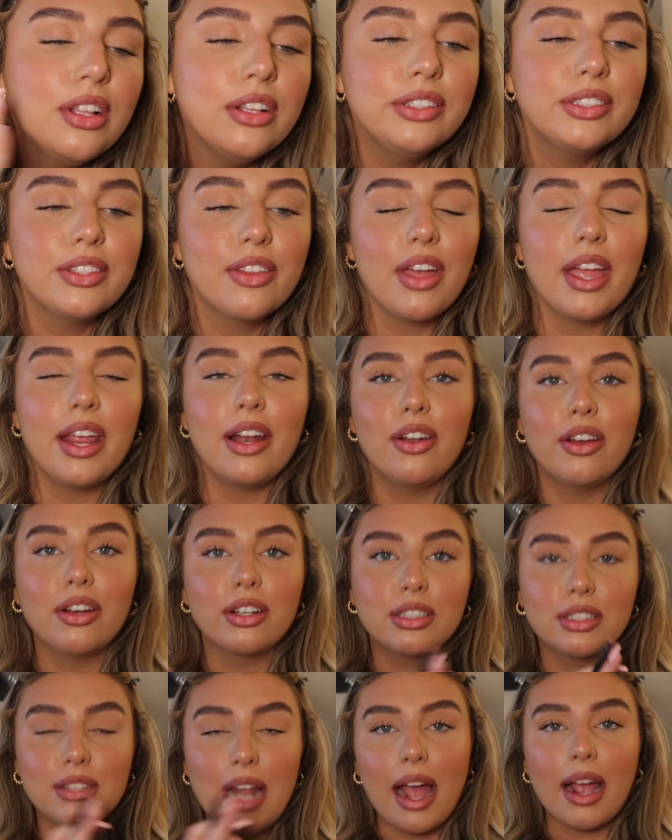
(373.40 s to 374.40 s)
so that it
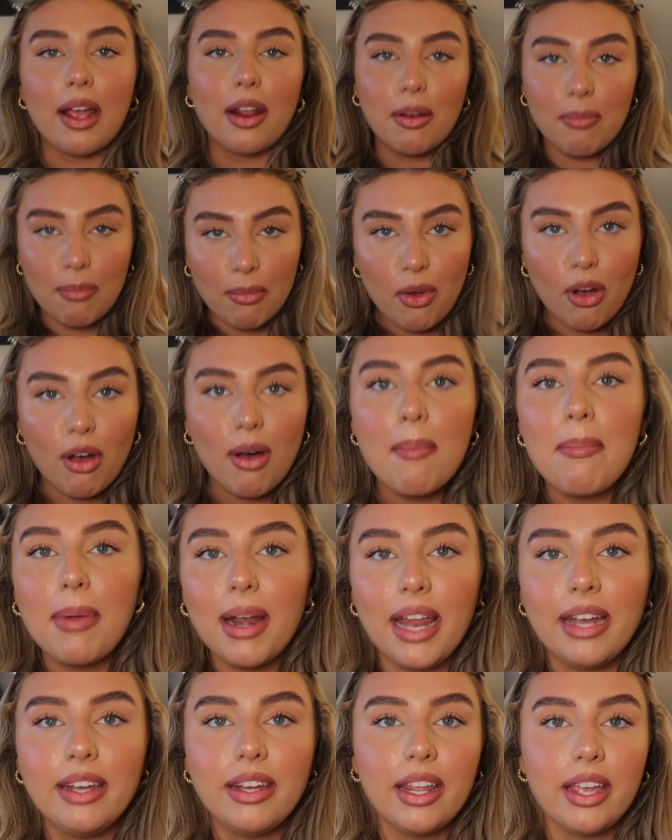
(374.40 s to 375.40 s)
looks like more
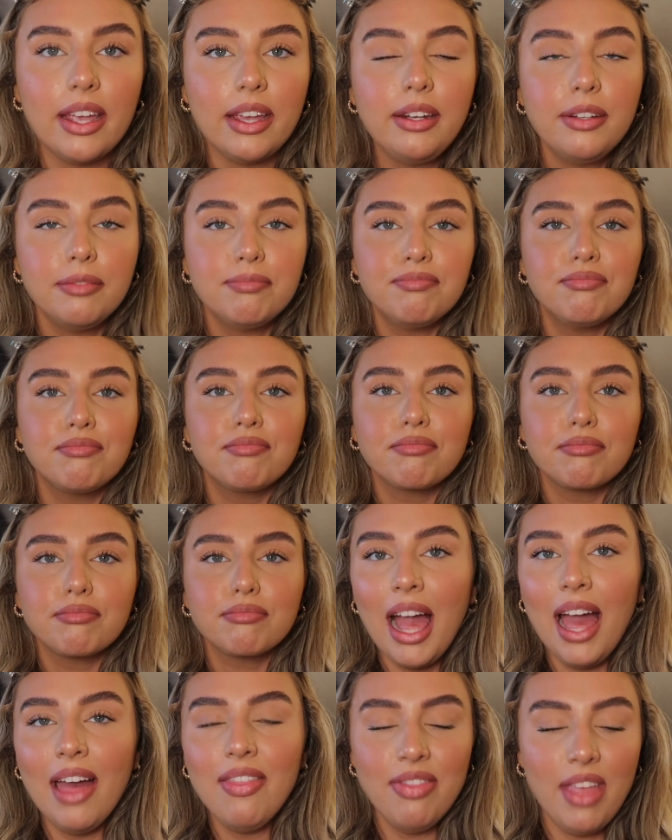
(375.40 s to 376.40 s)
blended.
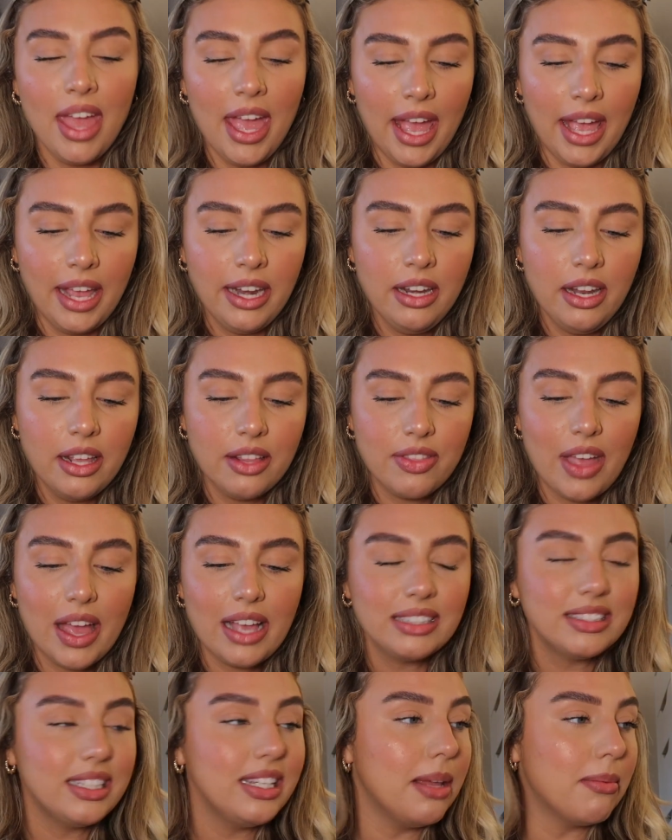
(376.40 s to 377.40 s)
And then
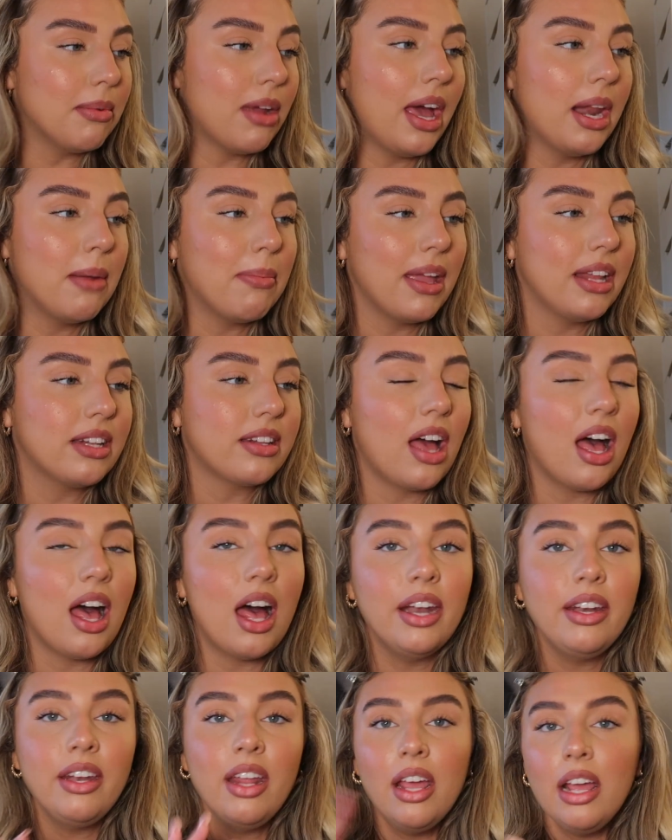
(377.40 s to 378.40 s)
that's the lip liner bit
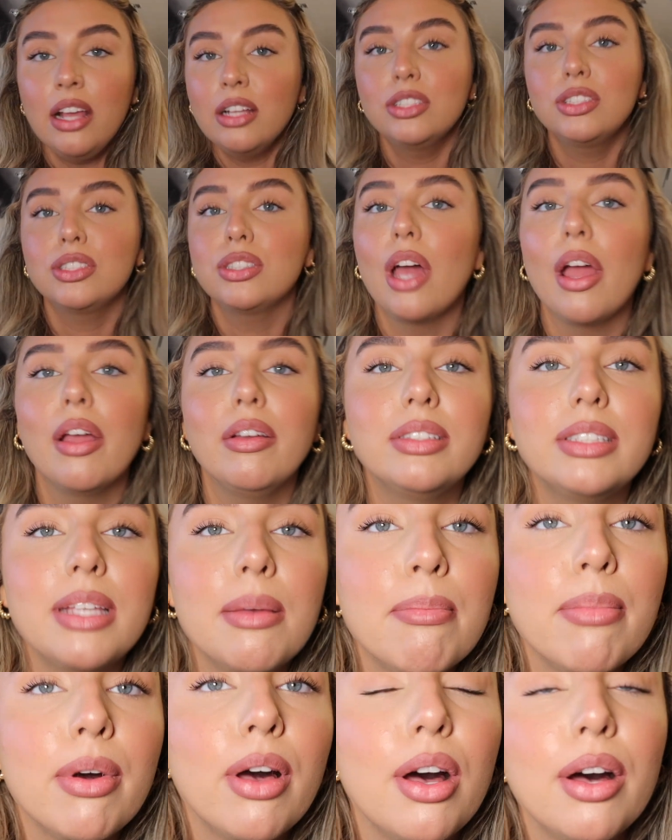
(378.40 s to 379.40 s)
done. So
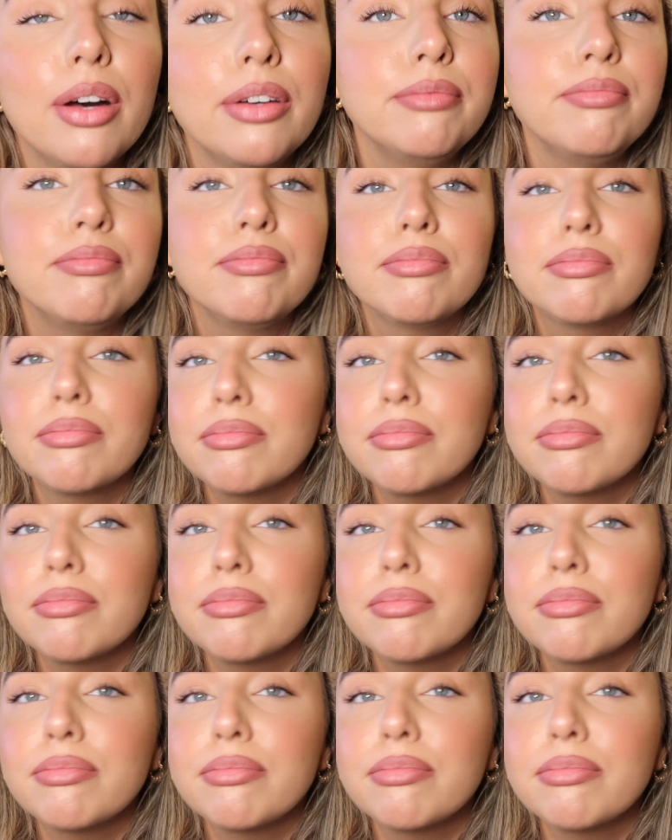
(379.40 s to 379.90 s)
simple.